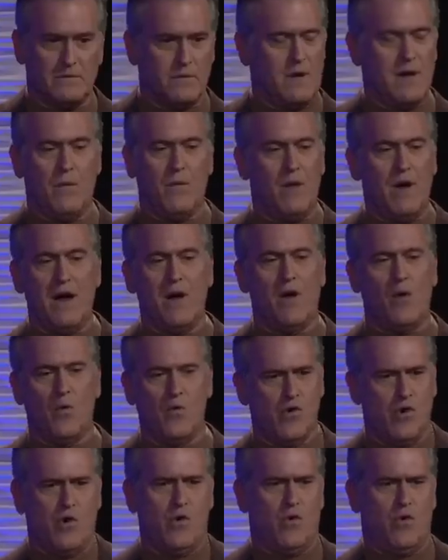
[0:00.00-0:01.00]
Whoa, wow,
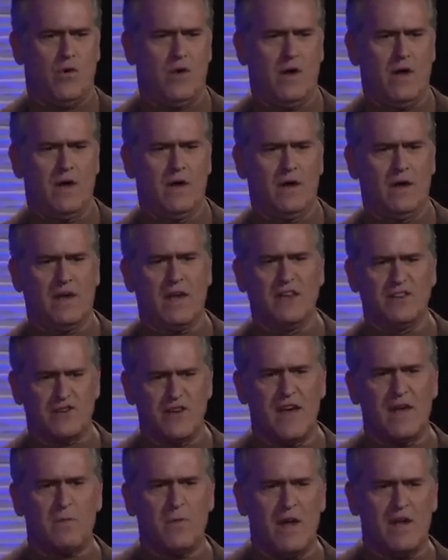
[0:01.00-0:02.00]
whoa. Okay,
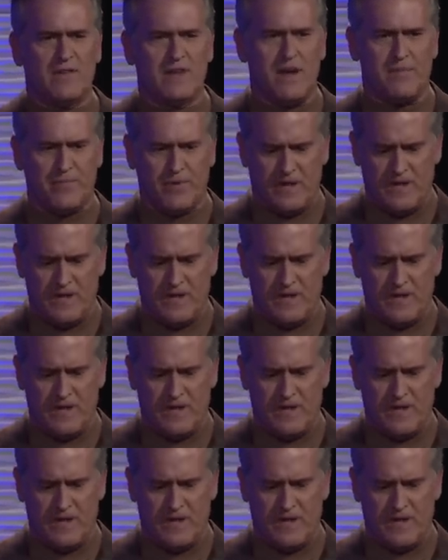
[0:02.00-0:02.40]
John wound up